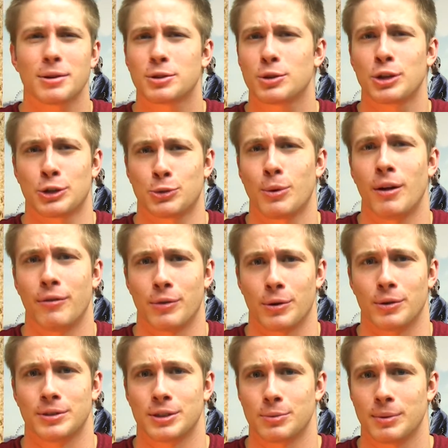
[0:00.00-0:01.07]

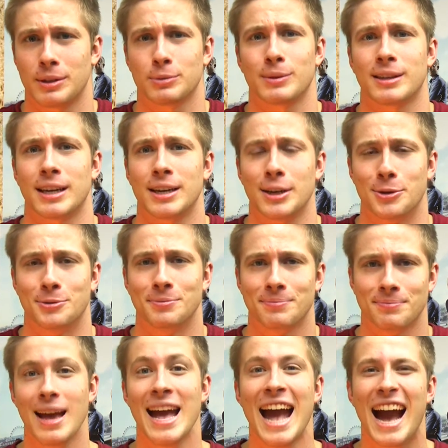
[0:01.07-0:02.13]
12-year-olds, it's what they do.
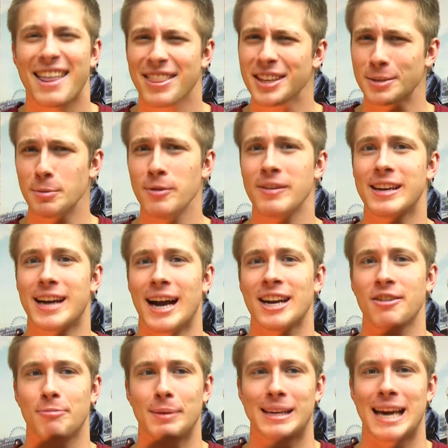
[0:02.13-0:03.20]
And this movie kind
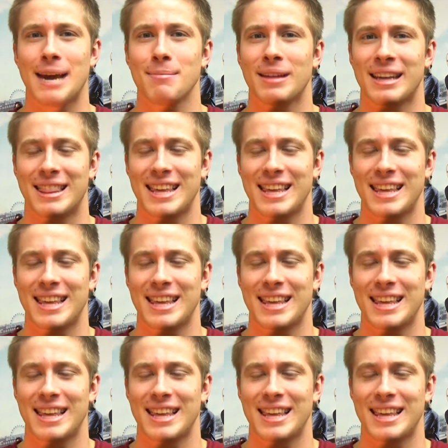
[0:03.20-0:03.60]
of became like